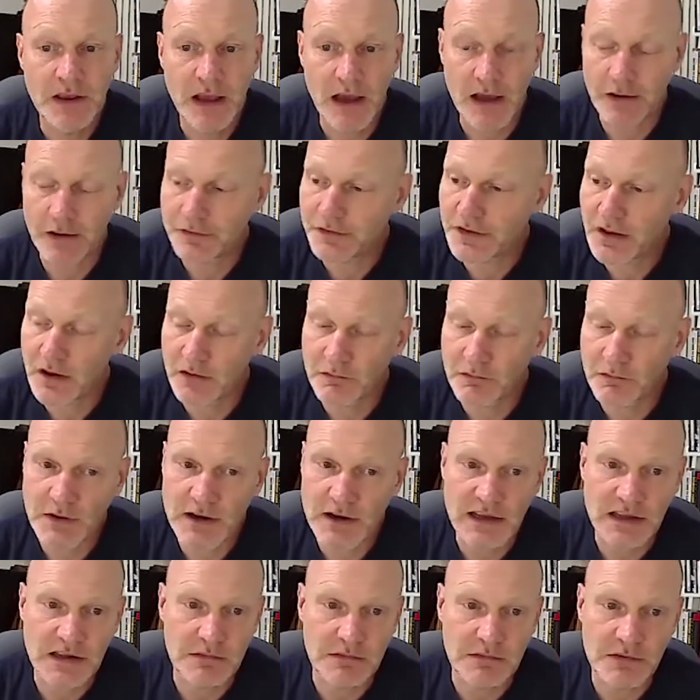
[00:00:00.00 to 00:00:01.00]
And I think a
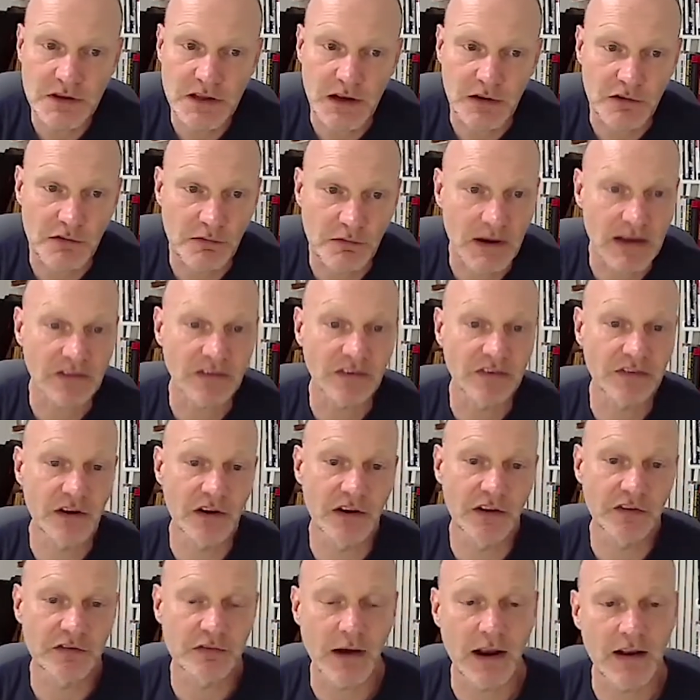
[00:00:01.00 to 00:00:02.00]
really, great
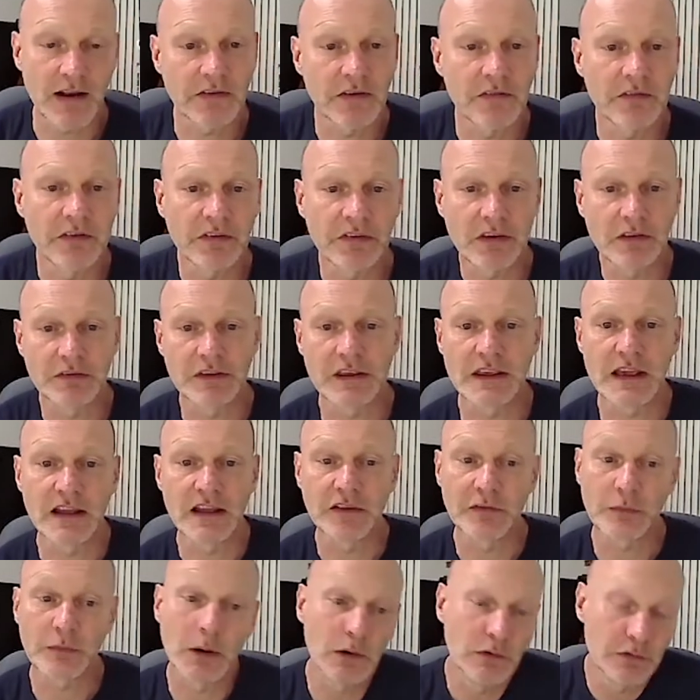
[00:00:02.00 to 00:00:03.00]
starter activity for year
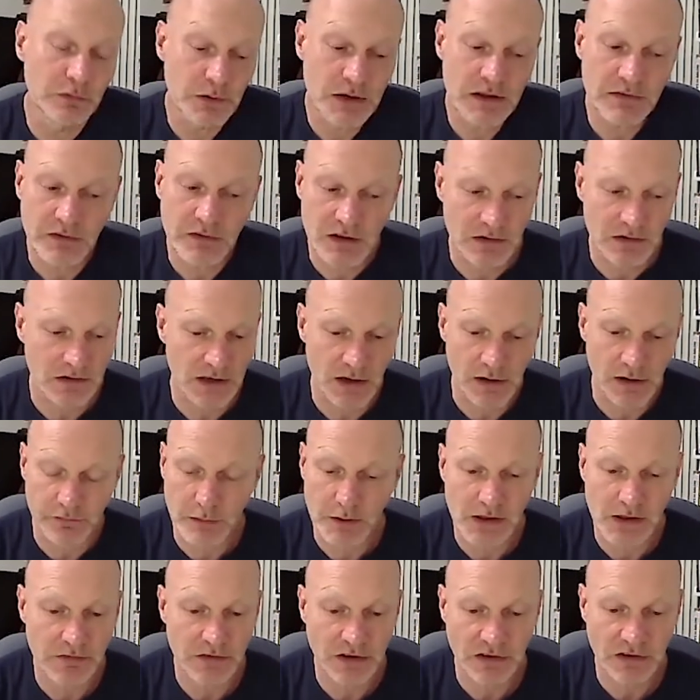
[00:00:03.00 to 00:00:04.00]
12, or even, if
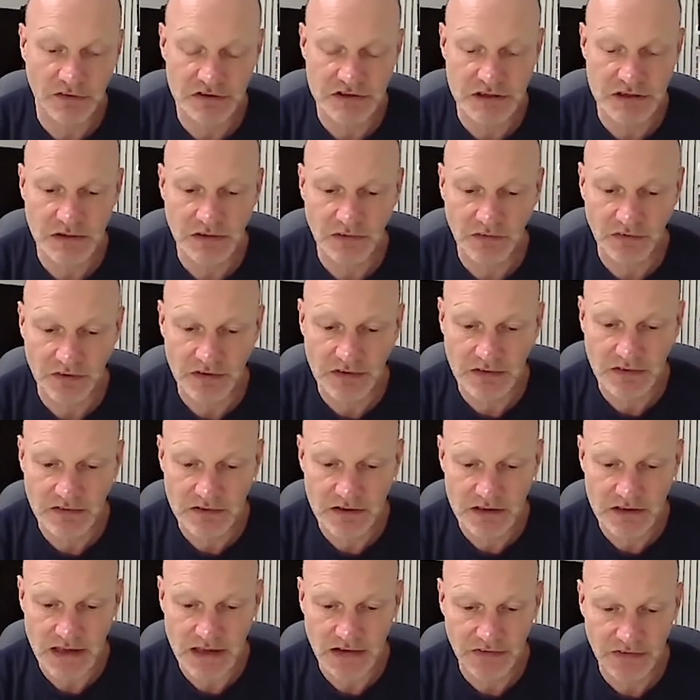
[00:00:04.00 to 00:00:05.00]
we're giving students in
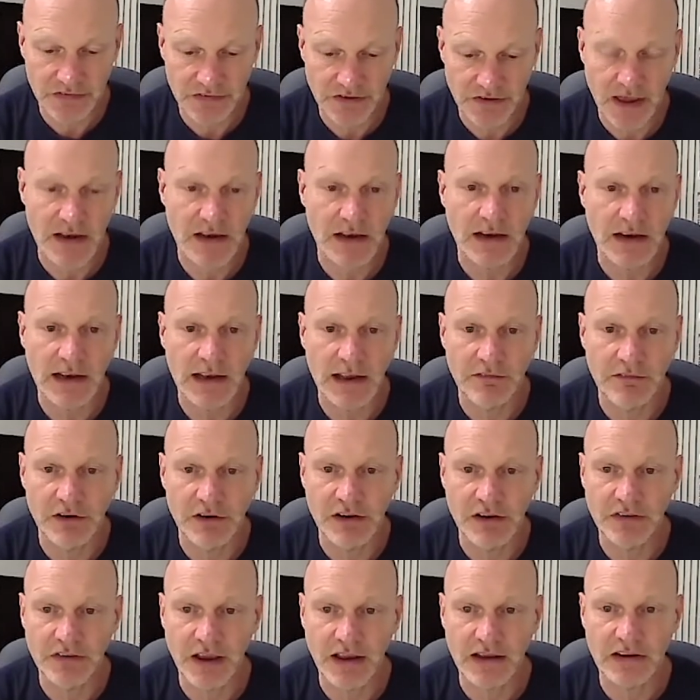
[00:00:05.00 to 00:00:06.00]
years 10 and 11
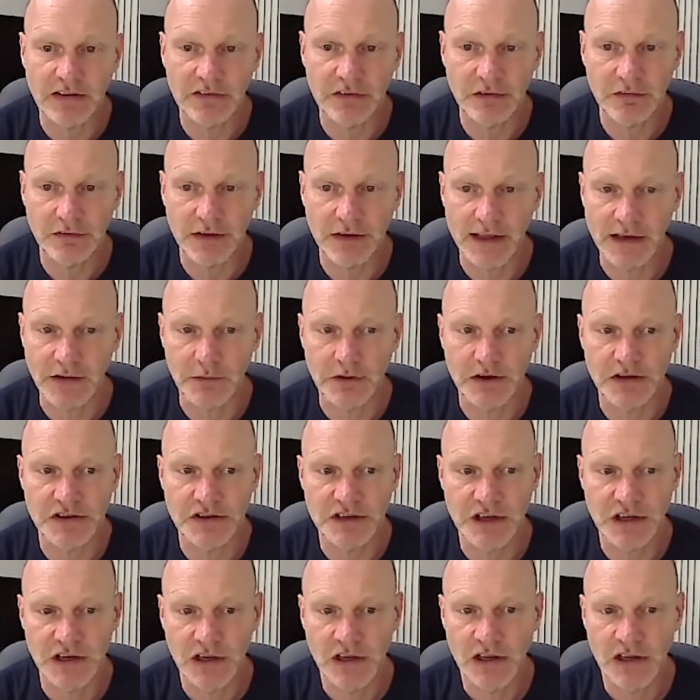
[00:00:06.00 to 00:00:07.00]
a taste of
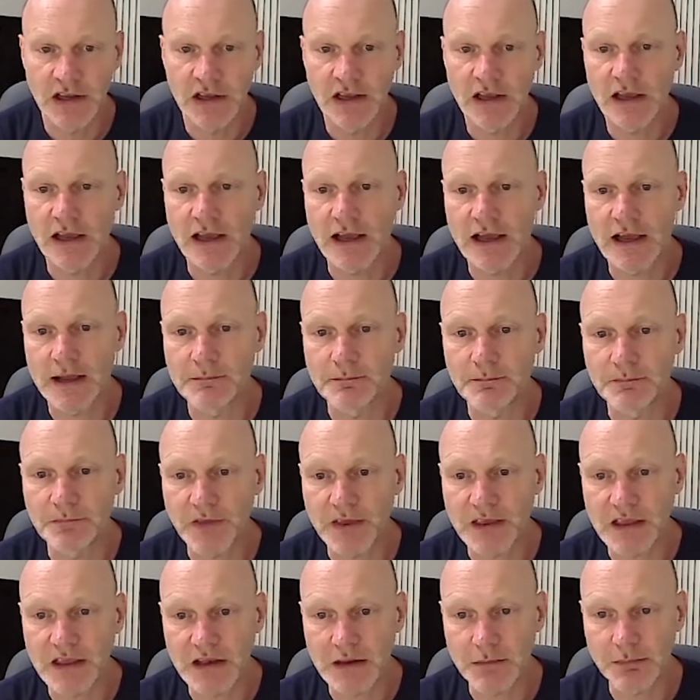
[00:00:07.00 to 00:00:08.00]
language,
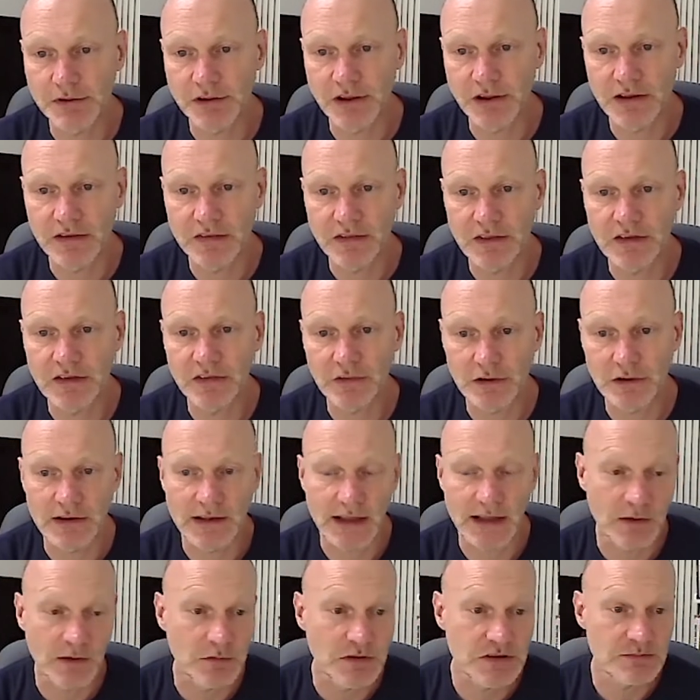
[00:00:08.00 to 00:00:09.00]
they can apply these sort of
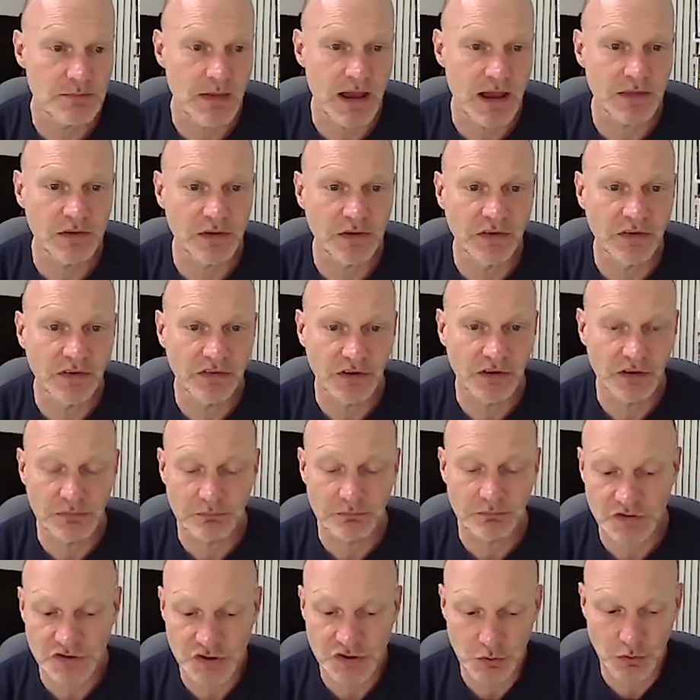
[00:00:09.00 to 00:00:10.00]
language methods to
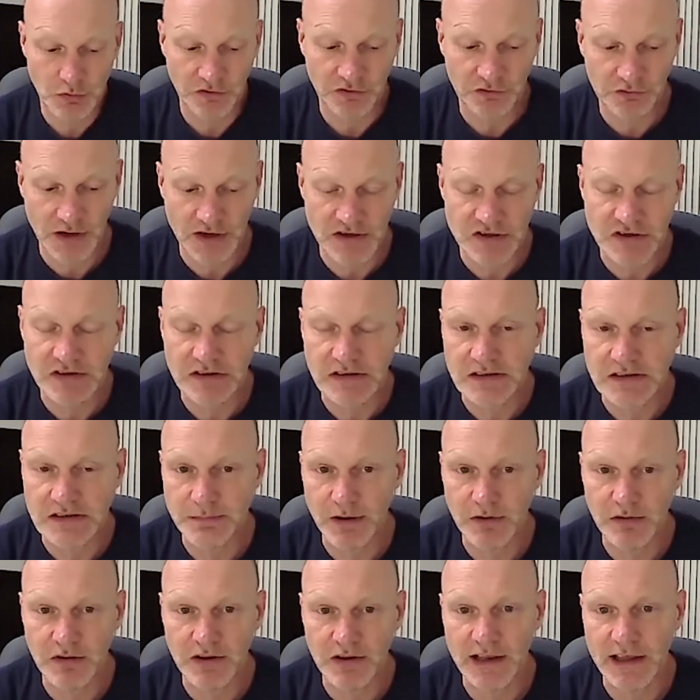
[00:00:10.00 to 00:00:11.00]
short stretches of
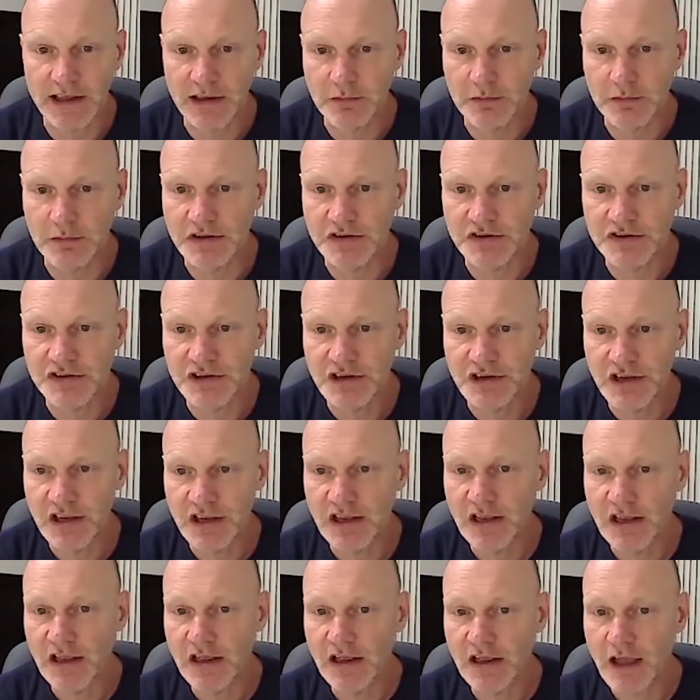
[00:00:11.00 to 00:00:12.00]
spoken language,
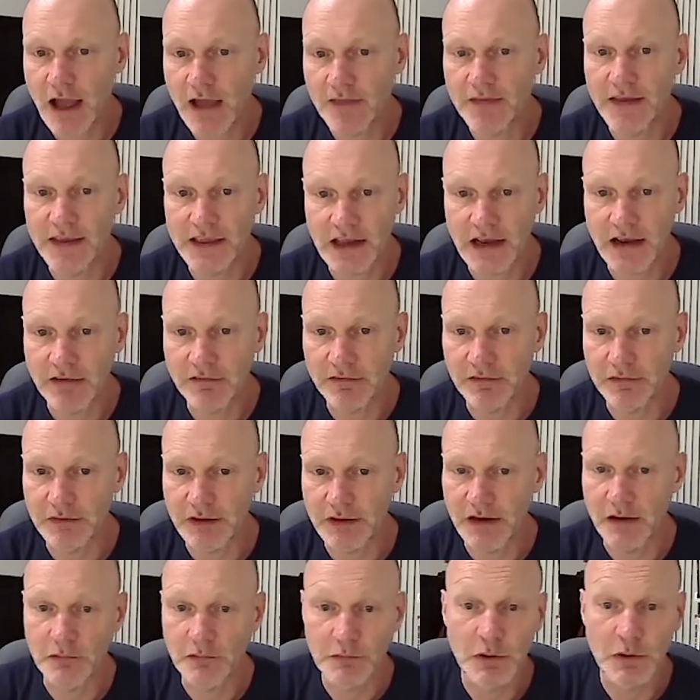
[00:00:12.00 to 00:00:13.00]
and they can have,
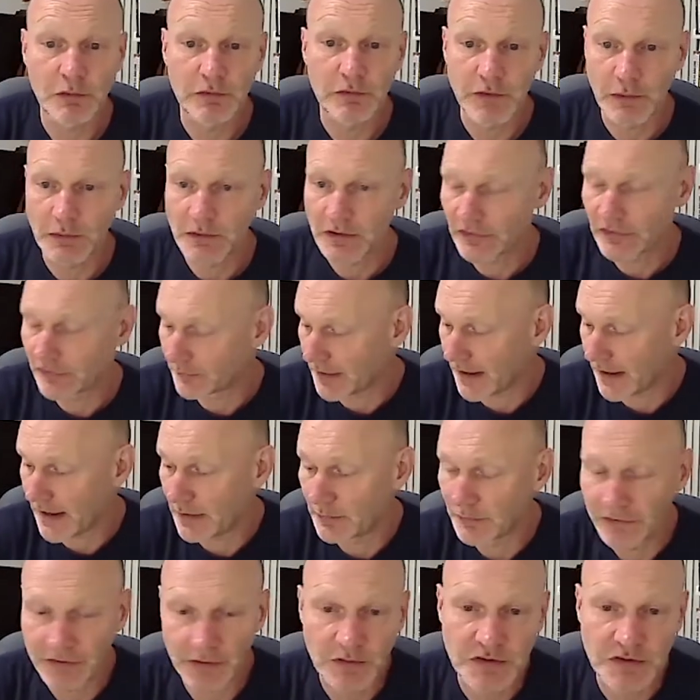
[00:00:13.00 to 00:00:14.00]
real focus on
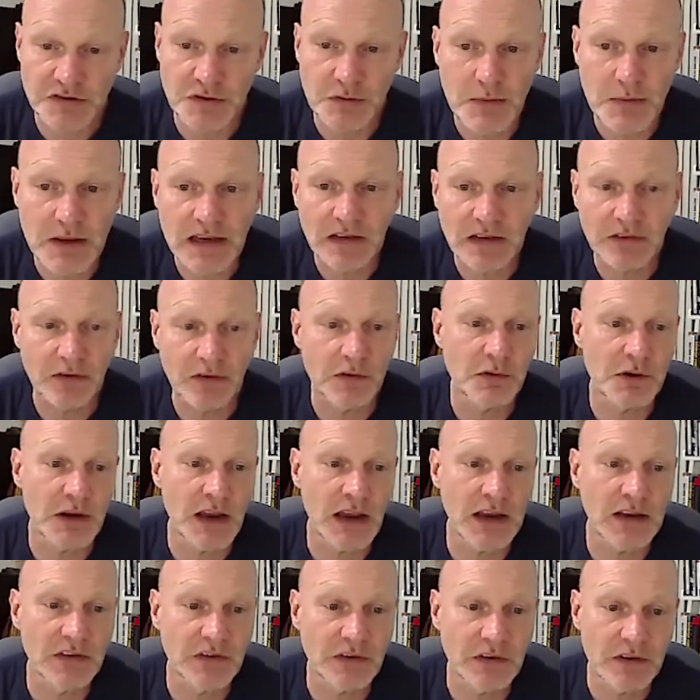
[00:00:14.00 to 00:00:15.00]
how social meanings are
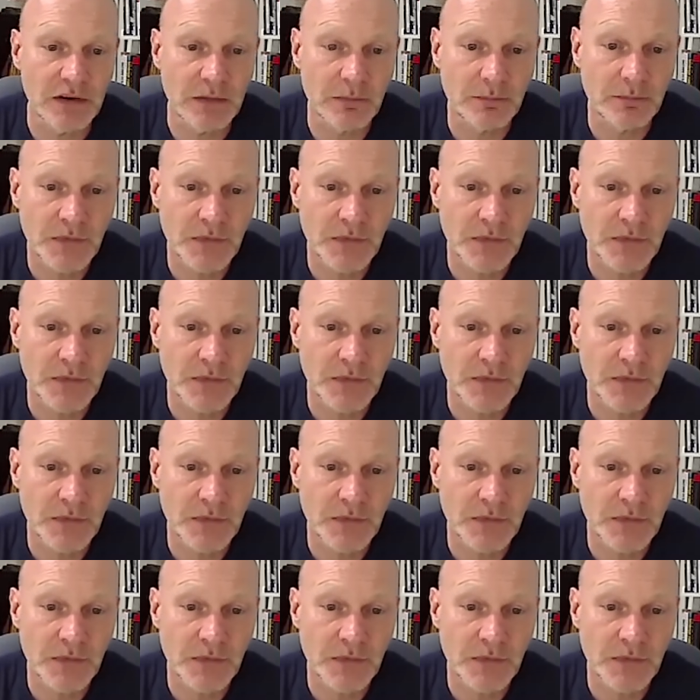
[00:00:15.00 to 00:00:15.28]
created.